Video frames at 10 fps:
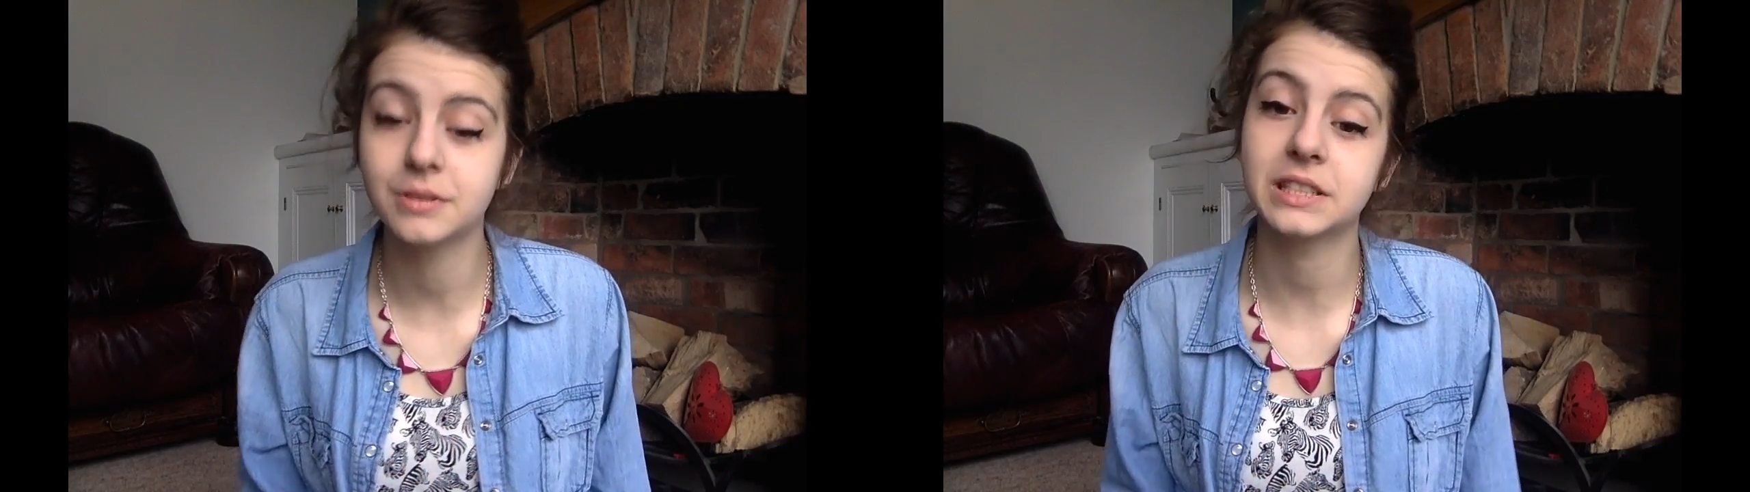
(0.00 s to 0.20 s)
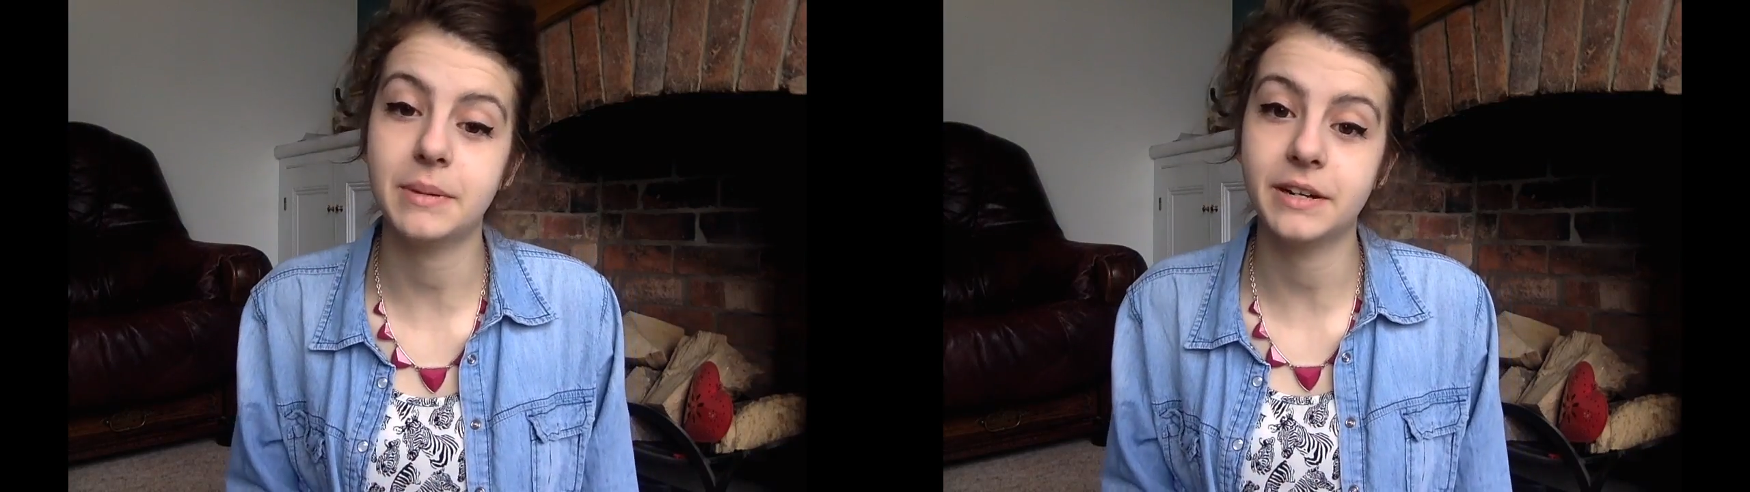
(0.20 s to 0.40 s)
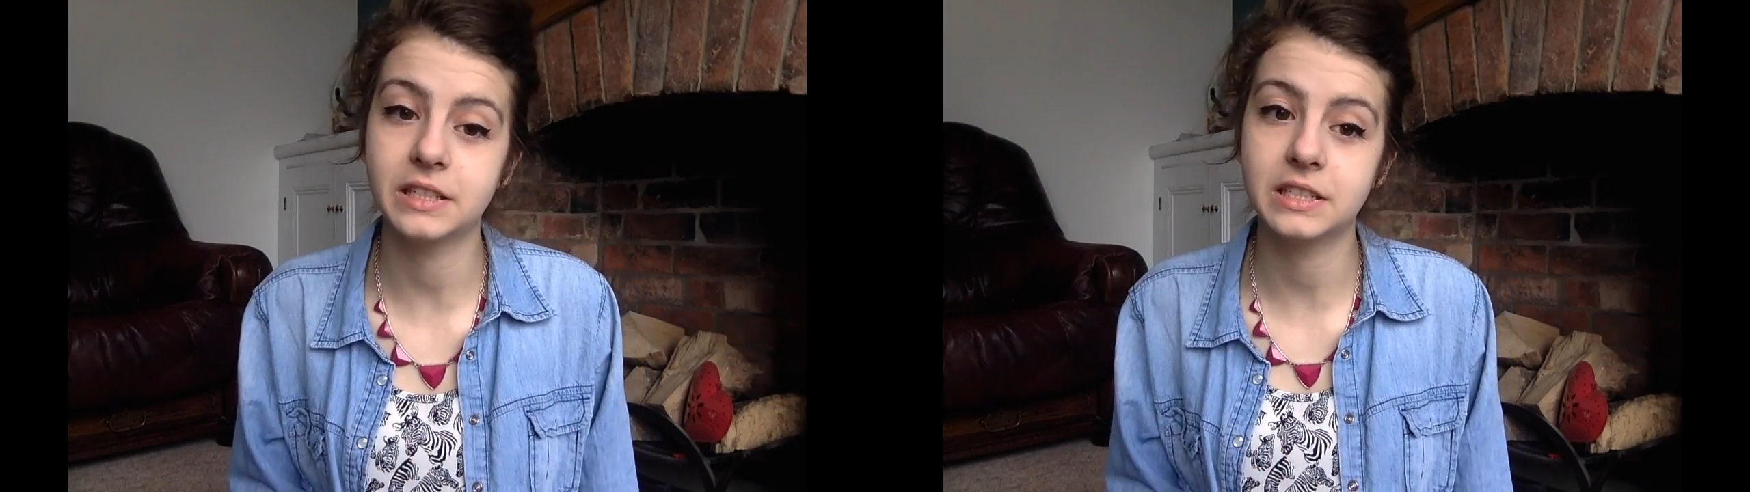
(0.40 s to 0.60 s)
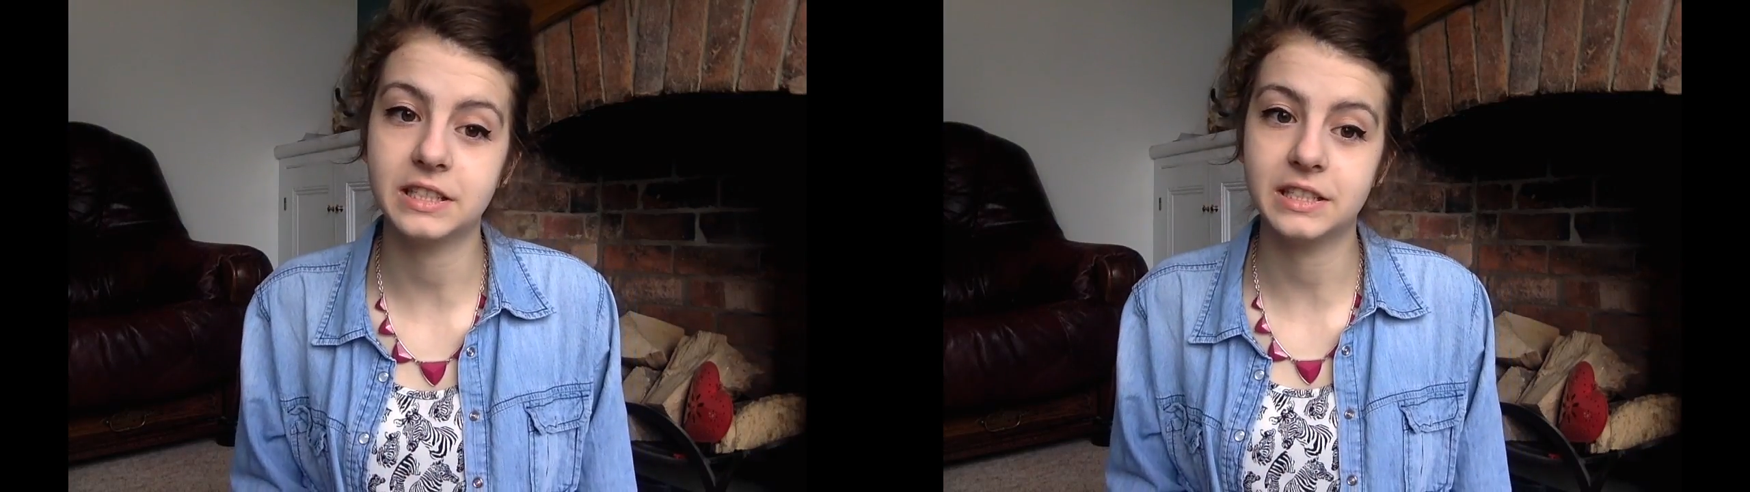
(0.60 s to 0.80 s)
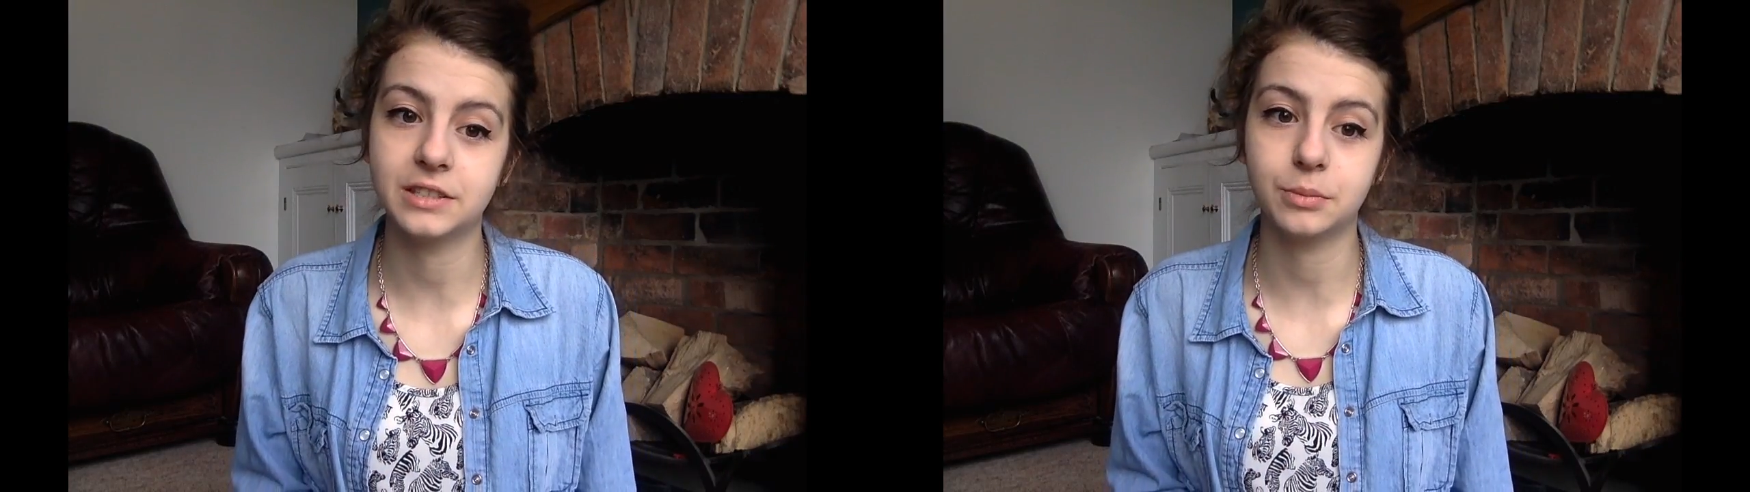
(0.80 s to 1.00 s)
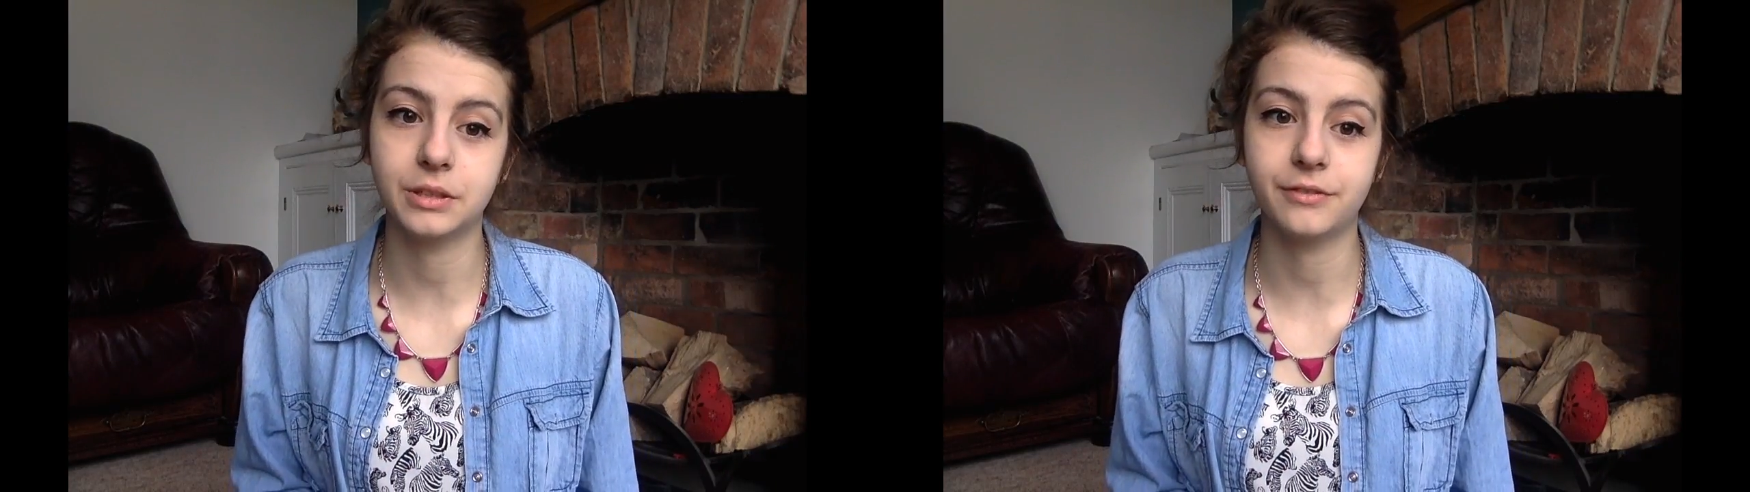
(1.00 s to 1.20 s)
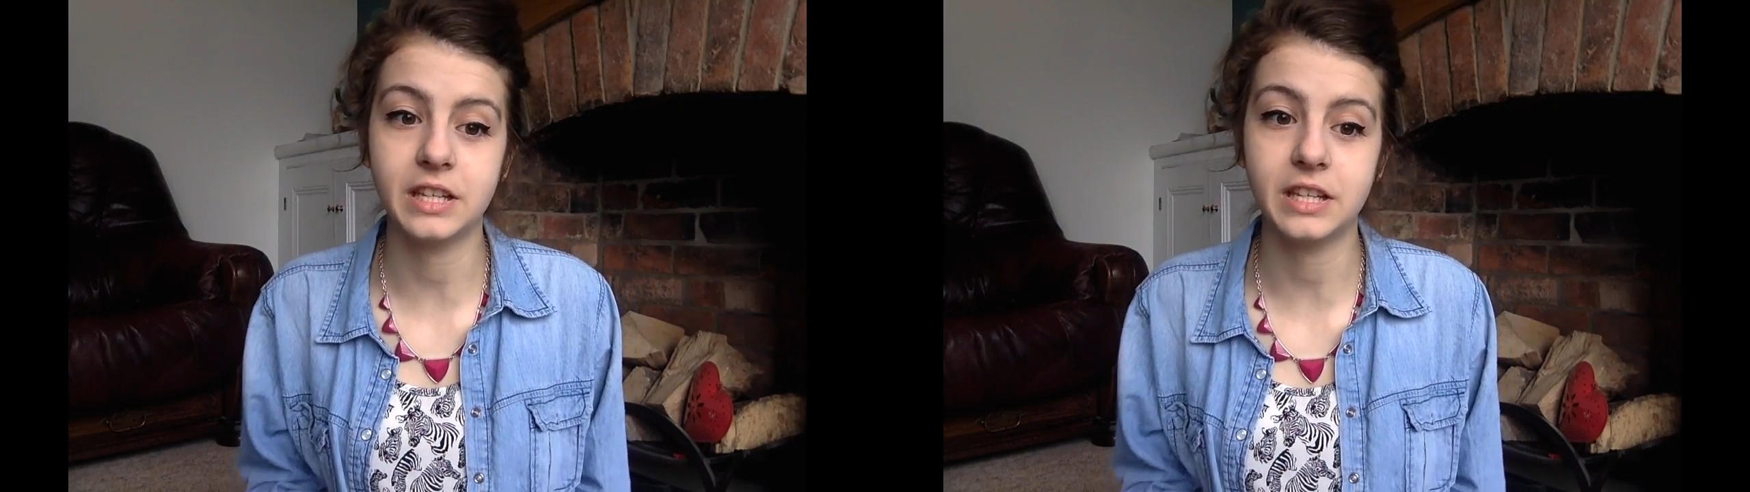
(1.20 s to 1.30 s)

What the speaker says: experiences with